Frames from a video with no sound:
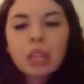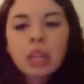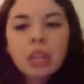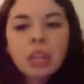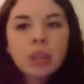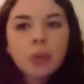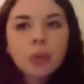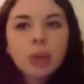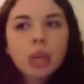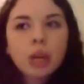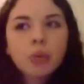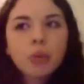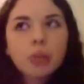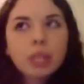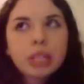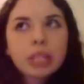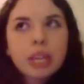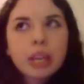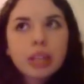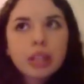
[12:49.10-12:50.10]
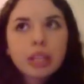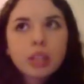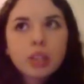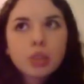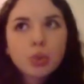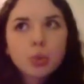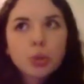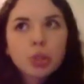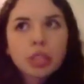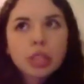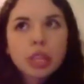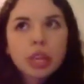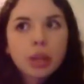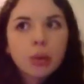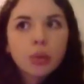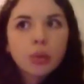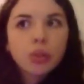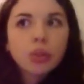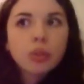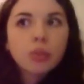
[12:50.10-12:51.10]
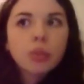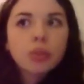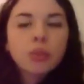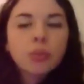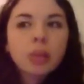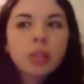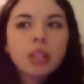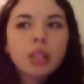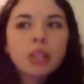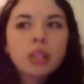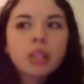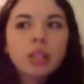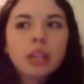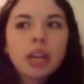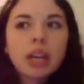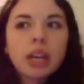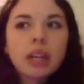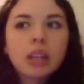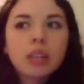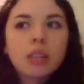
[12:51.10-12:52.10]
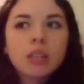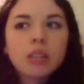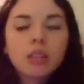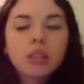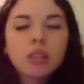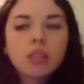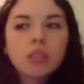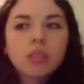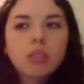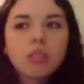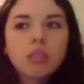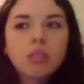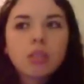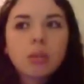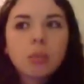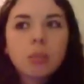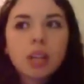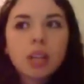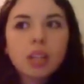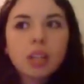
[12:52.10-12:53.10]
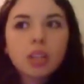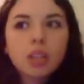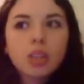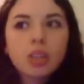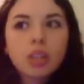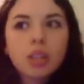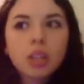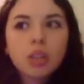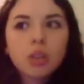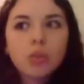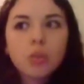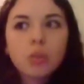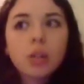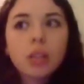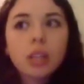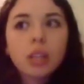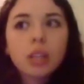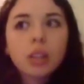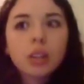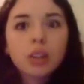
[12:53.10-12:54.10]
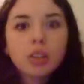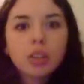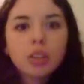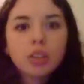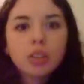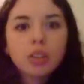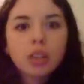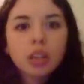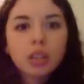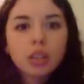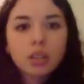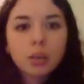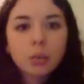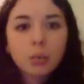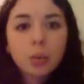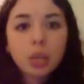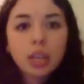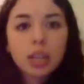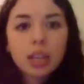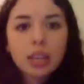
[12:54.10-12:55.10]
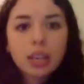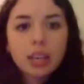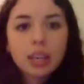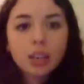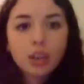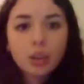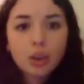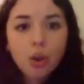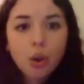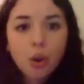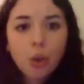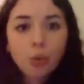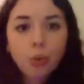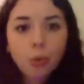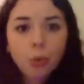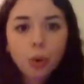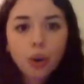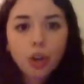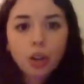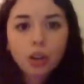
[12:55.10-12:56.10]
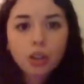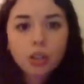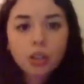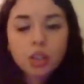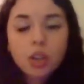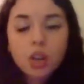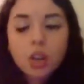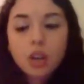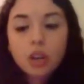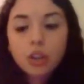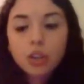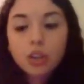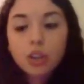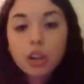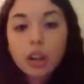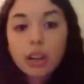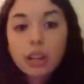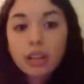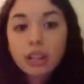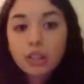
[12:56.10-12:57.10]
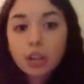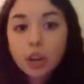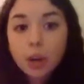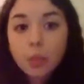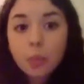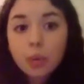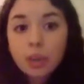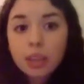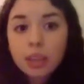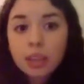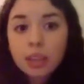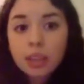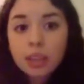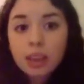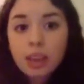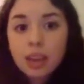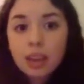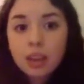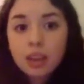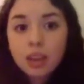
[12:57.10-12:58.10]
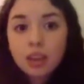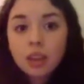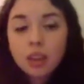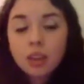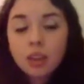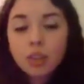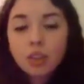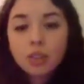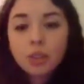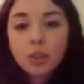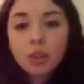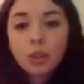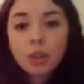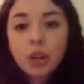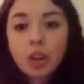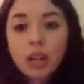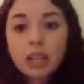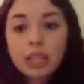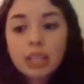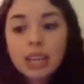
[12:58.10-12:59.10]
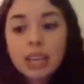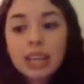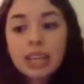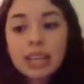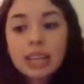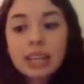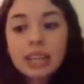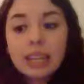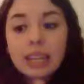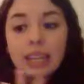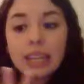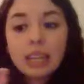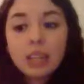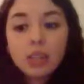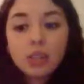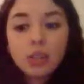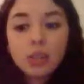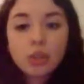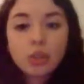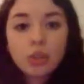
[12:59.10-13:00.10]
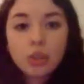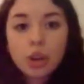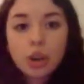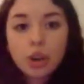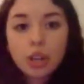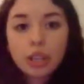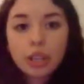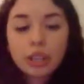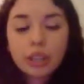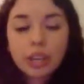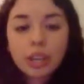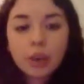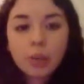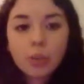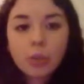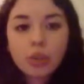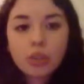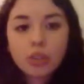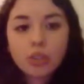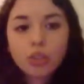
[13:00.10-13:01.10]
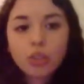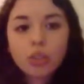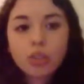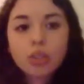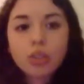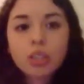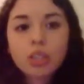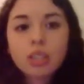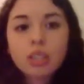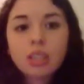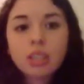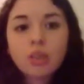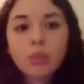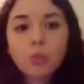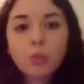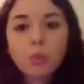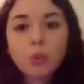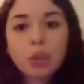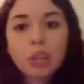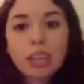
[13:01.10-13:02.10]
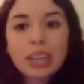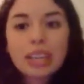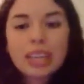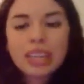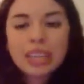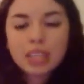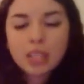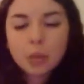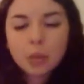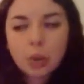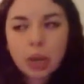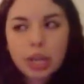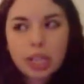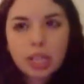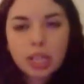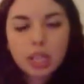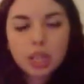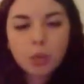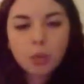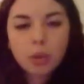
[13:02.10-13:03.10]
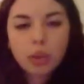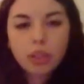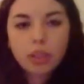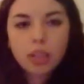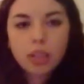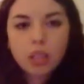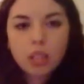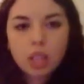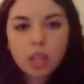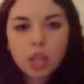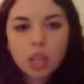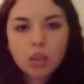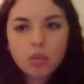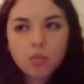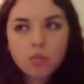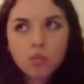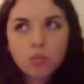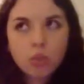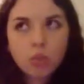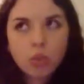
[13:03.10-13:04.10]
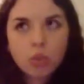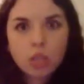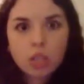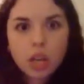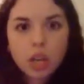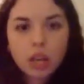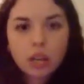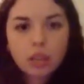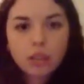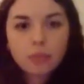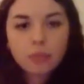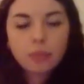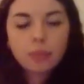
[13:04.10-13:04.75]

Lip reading: And then we had retelling in the source language, which is basically like to make sure that you really understood it, to put it in your own words. You're not interpreting it yet, so you're not taking it into the target language, you're just re-expressing what they said or signed.